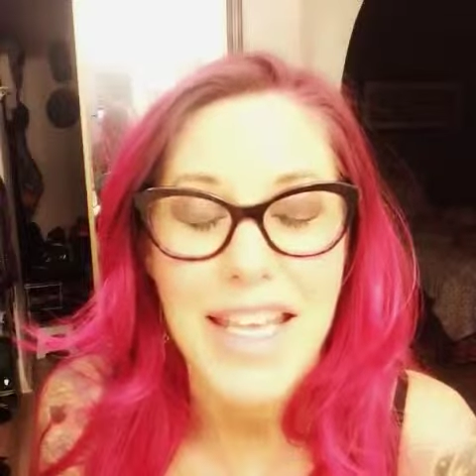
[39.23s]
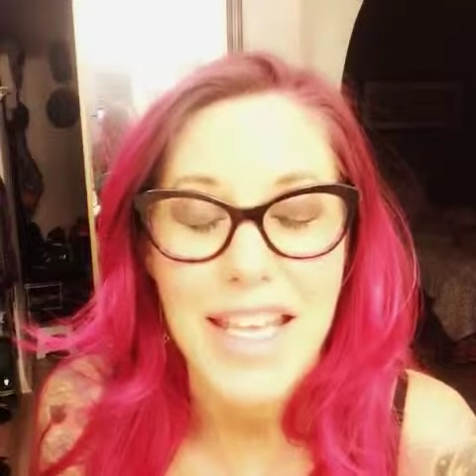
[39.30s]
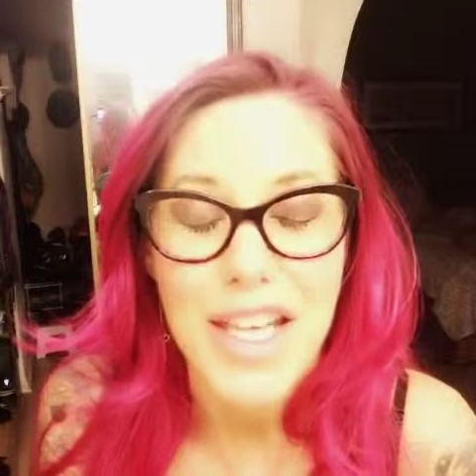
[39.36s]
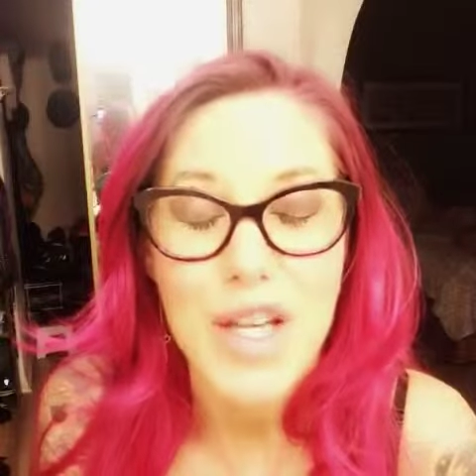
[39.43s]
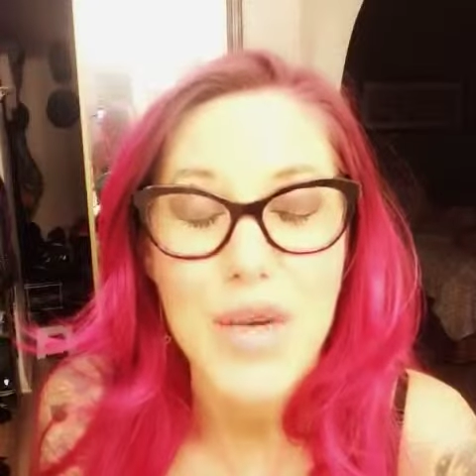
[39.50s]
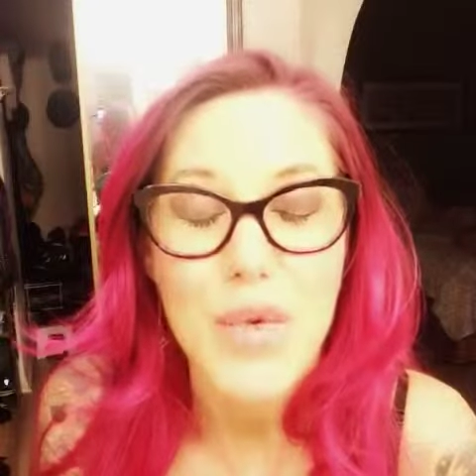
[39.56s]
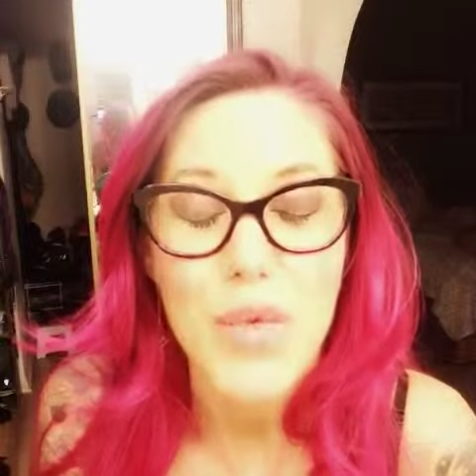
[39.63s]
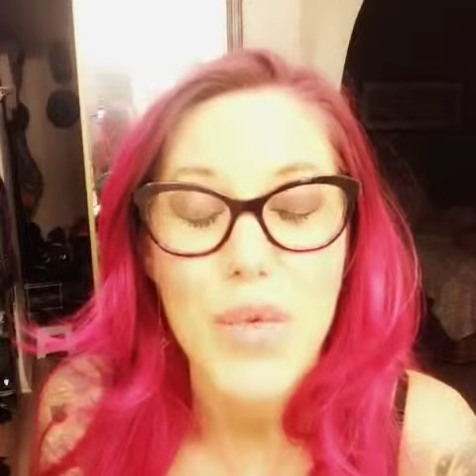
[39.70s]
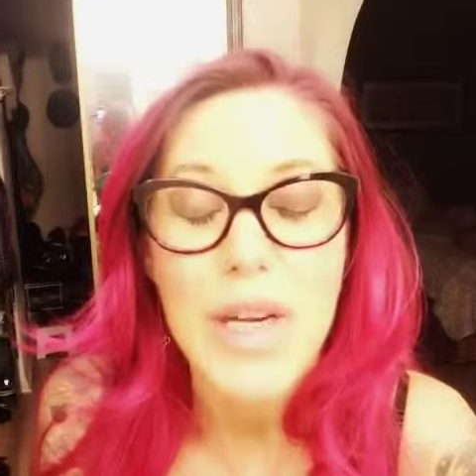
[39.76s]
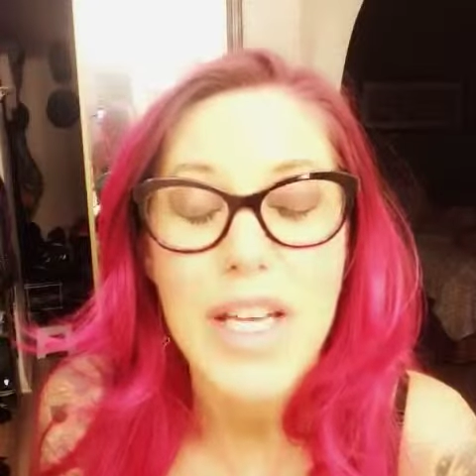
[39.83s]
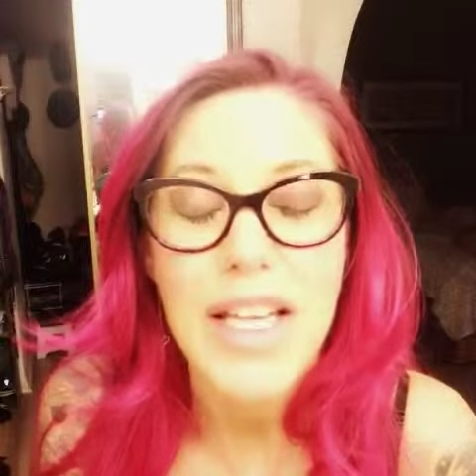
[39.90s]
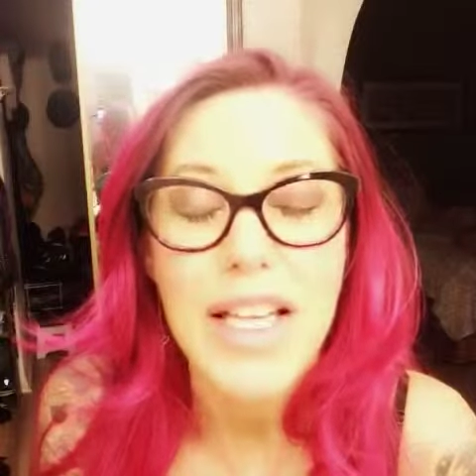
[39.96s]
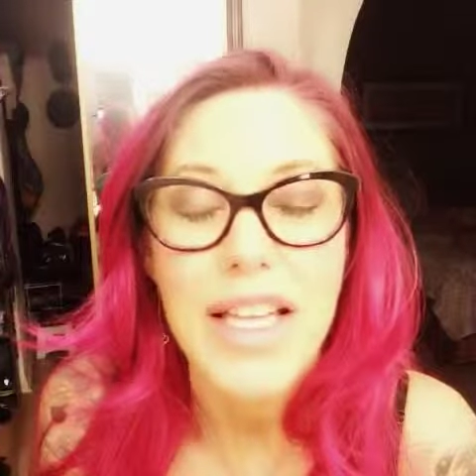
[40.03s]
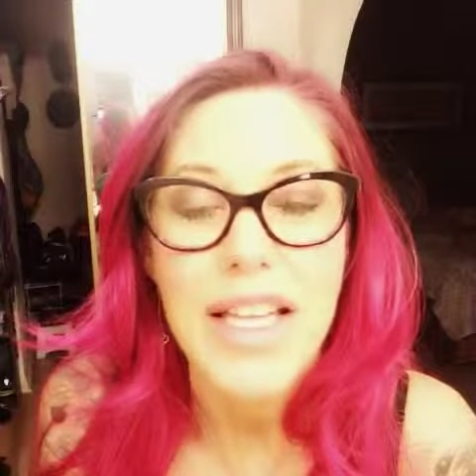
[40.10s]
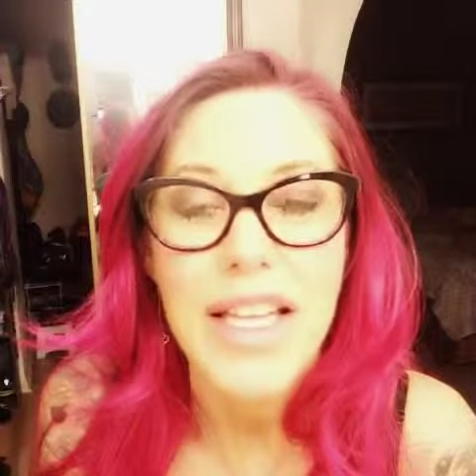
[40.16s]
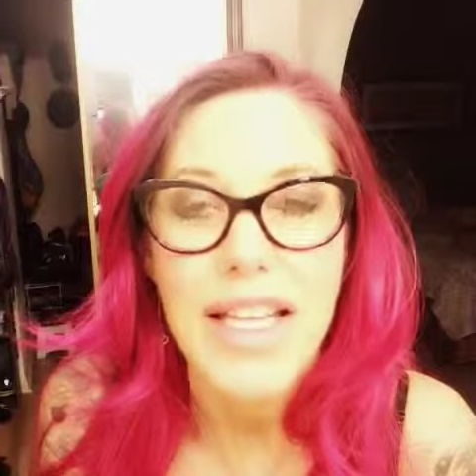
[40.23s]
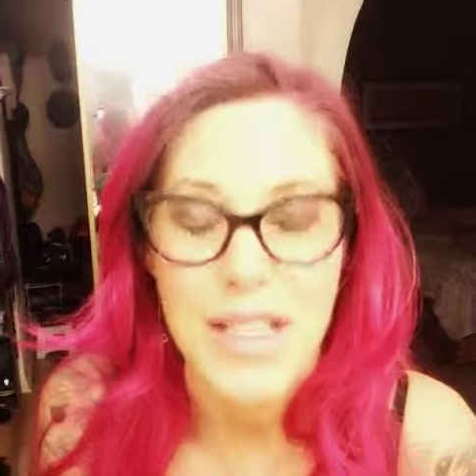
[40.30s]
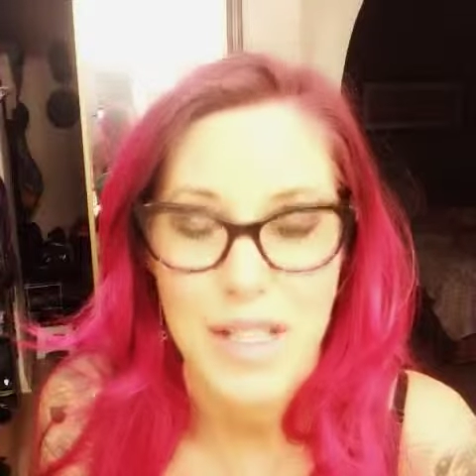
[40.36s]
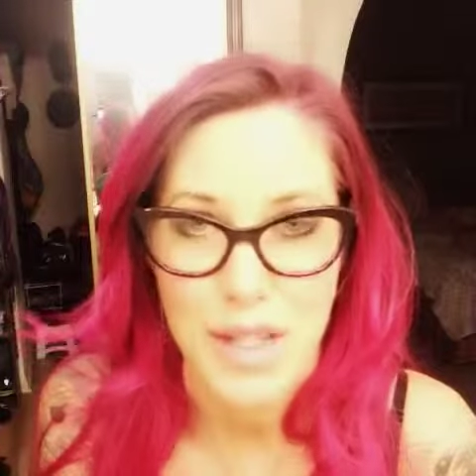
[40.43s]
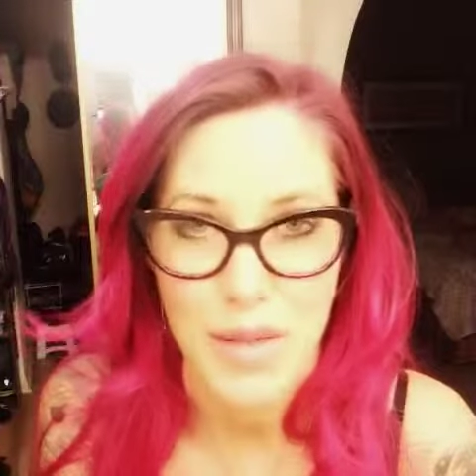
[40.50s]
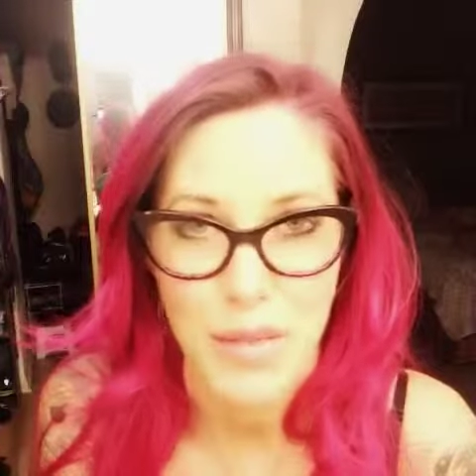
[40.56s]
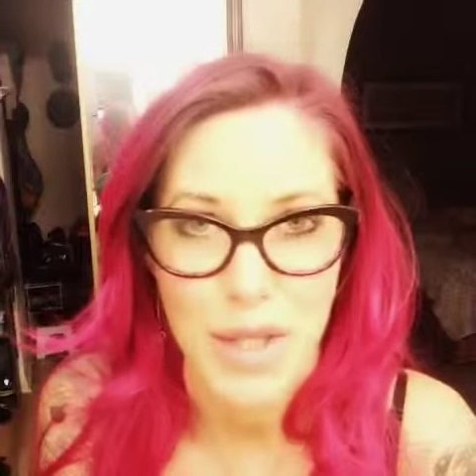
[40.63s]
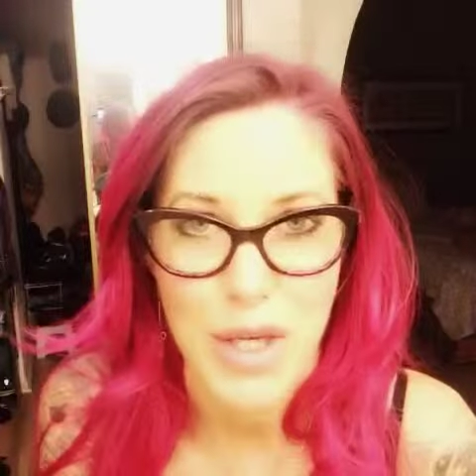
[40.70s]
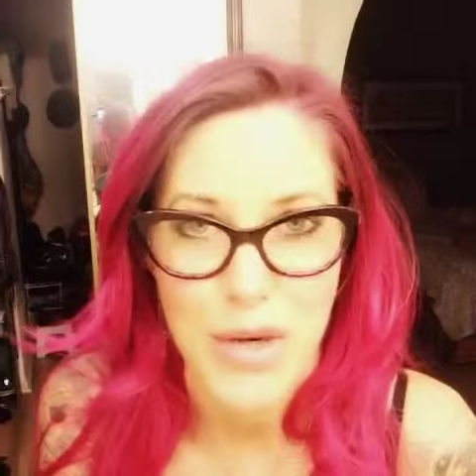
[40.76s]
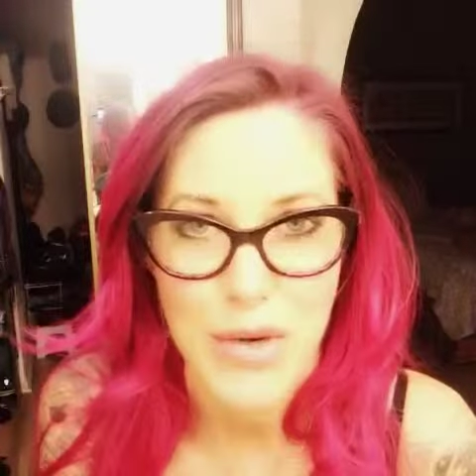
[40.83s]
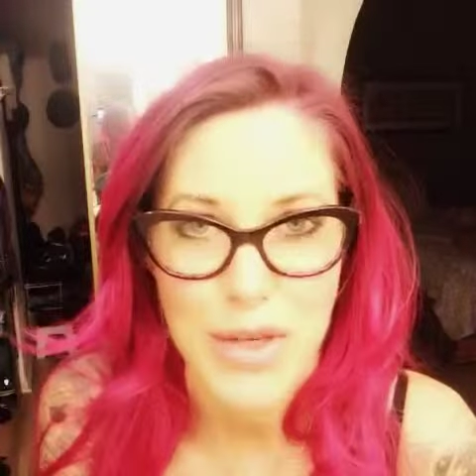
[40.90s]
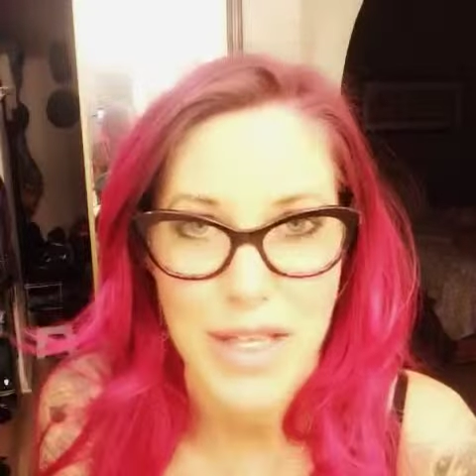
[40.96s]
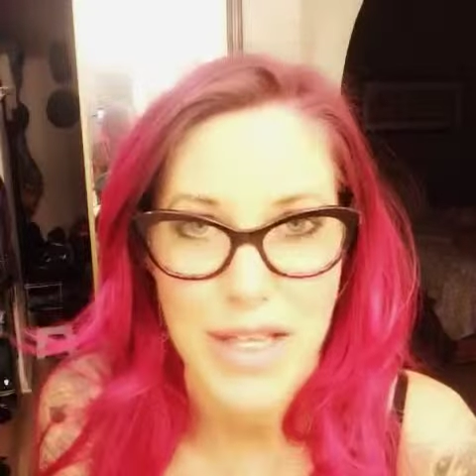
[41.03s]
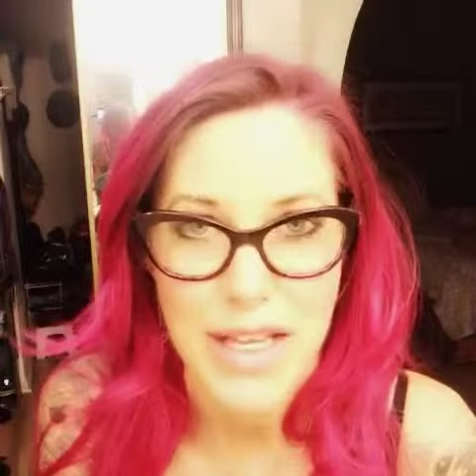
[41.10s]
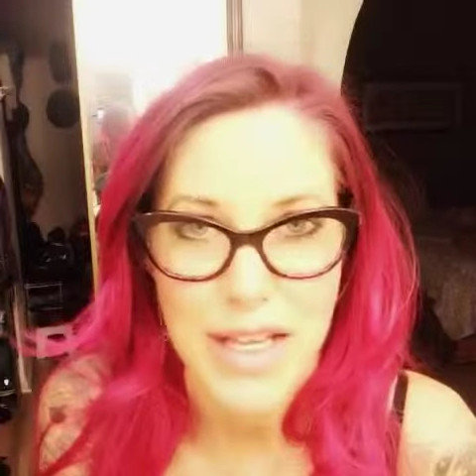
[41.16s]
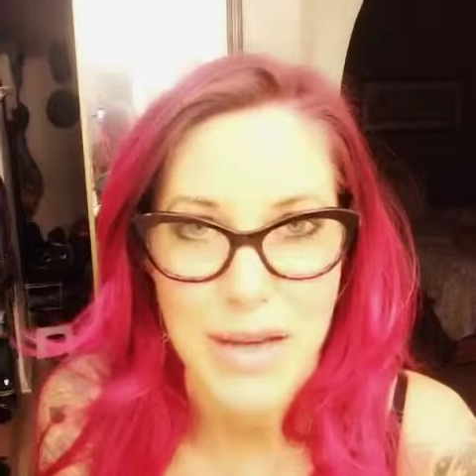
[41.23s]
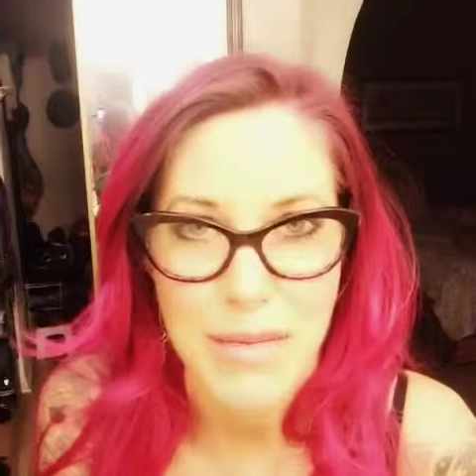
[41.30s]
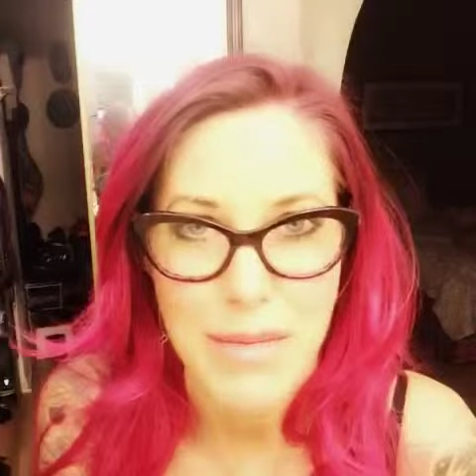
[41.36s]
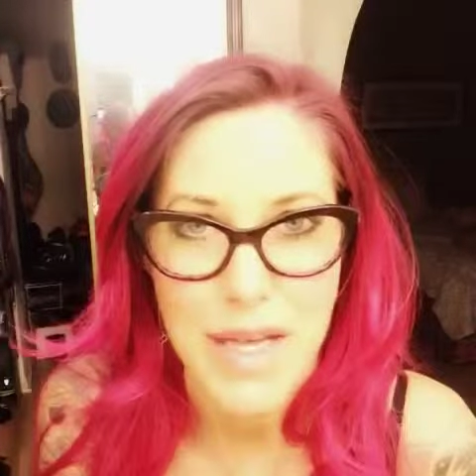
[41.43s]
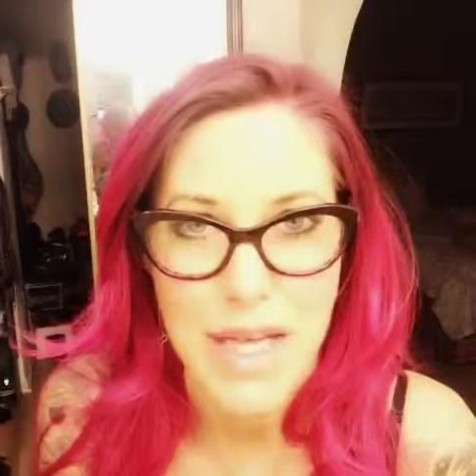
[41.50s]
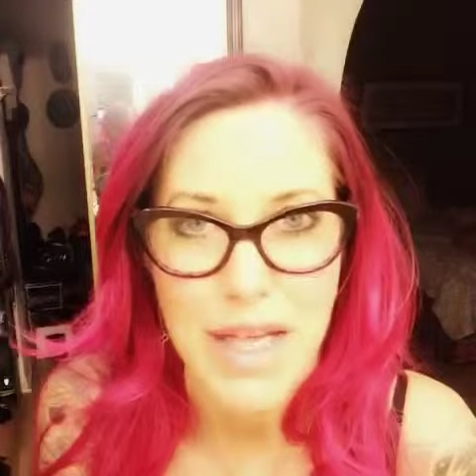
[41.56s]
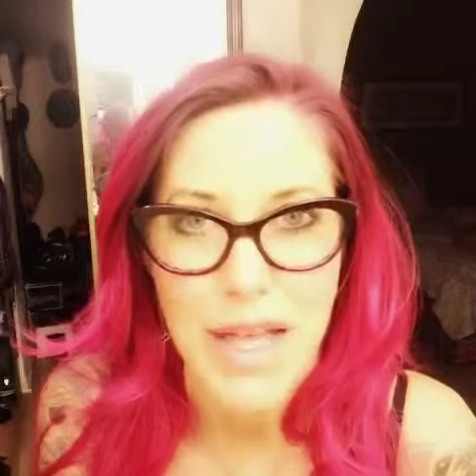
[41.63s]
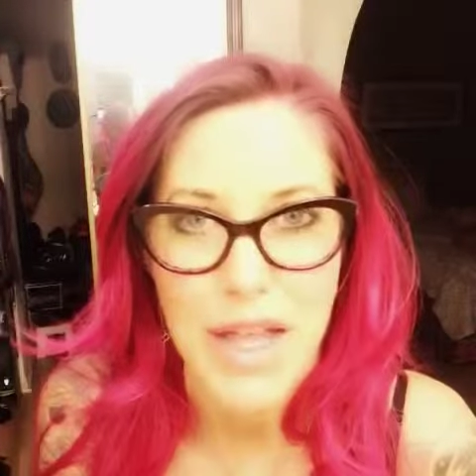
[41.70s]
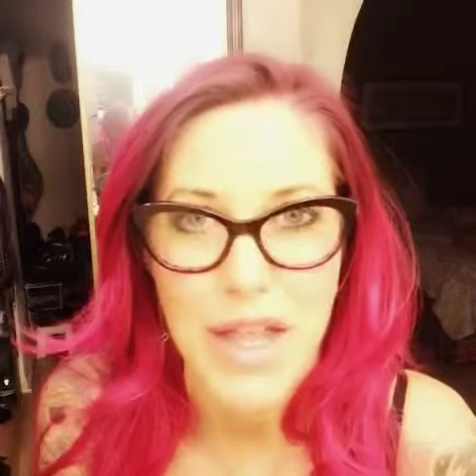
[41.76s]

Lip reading: it will explode them.